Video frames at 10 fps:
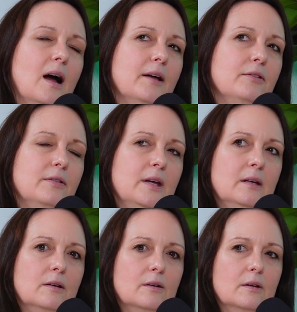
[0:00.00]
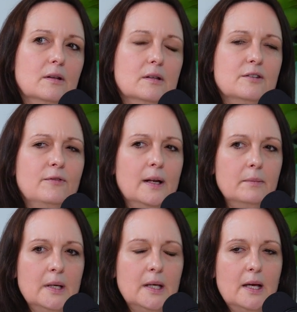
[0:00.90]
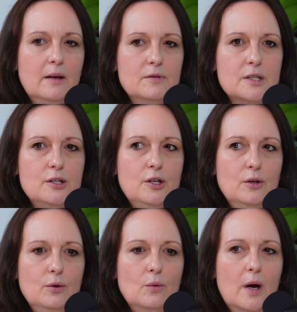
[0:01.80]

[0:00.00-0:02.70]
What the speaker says: I think development gives you